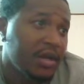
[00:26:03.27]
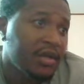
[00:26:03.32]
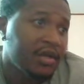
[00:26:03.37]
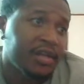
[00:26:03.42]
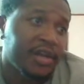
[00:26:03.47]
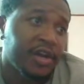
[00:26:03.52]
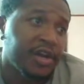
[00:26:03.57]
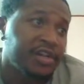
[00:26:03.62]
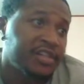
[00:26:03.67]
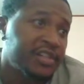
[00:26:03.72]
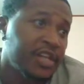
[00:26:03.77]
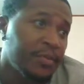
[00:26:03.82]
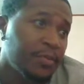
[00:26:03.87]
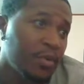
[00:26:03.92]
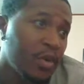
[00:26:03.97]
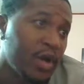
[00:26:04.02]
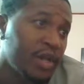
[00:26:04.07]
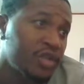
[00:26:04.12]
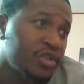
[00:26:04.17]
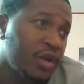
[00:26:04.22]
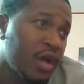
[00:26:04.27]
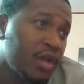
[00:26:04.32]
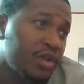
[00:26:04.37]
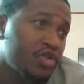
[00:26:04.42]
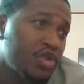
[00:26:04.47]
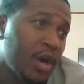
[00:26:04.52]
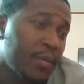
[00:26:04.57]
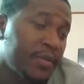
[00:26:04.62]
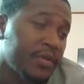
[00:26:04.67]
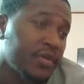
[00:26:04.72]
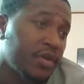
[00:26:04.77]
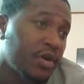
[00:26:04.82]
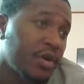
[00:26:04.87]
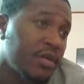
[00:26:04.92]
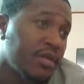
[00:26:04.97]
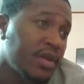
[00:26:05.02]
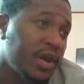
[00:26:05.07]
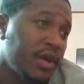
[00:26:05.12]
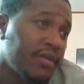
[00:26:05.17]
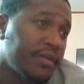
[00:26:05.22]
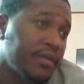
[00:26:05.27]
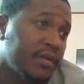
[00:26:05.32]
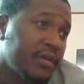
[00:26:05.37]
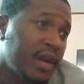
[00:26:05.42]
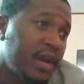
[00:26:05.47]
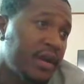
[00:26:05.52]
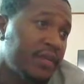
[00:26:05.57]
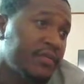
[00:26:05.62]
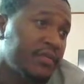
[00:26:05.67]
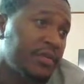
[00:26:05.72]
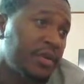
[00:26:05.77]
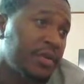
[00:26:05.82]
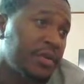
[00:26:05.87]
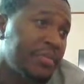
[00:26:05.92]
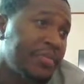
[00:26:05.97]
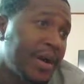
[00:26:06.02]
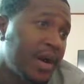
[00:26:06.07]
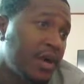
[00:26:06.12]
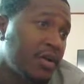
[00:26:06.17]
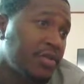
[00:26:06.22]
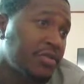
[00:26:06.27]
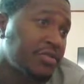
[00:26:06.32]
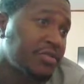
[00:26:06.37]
Their tempo ain't dropping 30 nothing, not even 30 pounds.